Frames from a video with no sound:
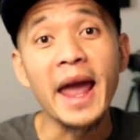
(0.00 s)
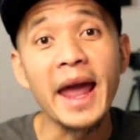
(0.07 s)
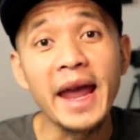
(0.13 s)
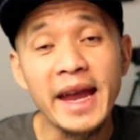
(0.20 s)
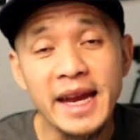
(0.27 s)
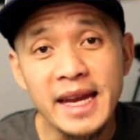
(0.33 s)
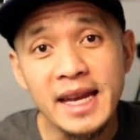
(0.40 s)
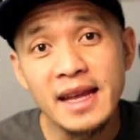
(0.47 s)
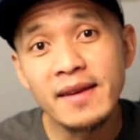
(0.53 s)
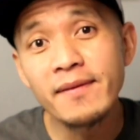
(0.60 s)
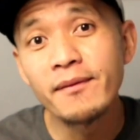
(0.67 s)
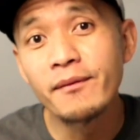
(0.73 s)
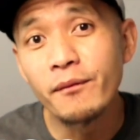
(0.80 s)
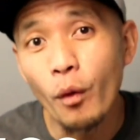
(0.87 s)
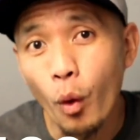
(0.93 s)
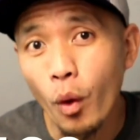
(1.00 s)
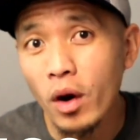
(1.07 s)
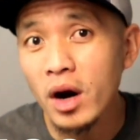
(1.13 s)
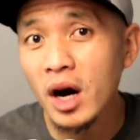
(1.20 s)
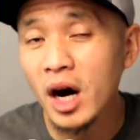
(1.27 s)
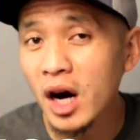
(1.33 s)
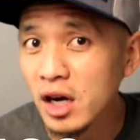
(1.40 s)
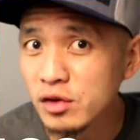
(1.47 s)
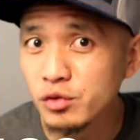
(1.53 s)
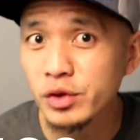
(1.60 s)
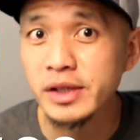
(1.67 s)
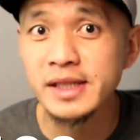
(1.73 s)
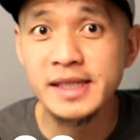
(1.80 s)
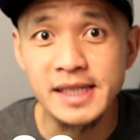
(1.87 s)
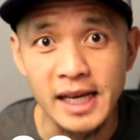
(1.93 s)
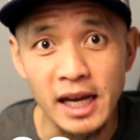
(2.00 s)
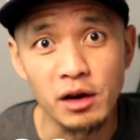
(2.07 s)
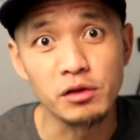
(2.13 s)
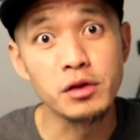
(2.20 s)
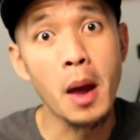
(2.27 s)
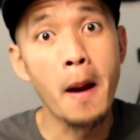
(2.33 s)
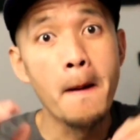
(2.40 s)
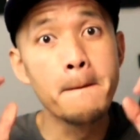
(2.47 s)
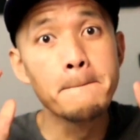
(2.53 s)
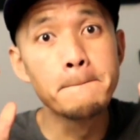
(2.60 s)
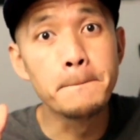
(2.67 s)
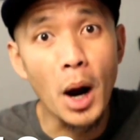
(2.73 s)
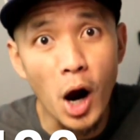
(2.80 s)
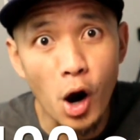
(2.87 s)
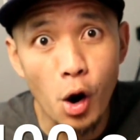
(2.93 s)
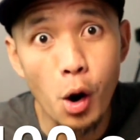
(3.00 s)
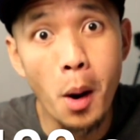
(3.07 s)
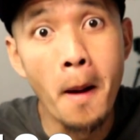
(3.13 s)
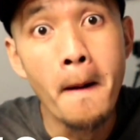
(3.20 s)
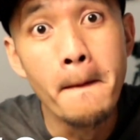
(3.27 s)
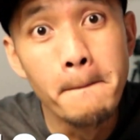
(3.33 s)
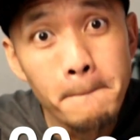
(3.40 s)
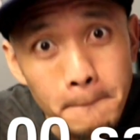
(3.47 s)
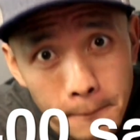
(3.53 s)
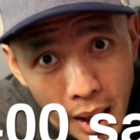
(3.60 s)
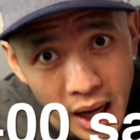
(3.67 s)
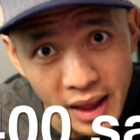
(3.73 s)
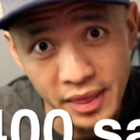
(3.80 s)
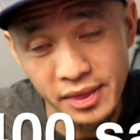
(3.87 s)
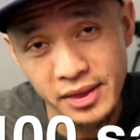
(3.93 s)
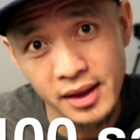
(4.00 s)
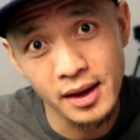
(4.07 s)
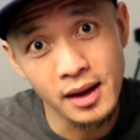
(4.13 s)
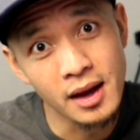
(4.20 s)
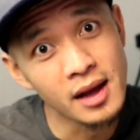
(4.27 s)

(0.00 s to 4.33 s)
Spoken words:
8,400 sales per month.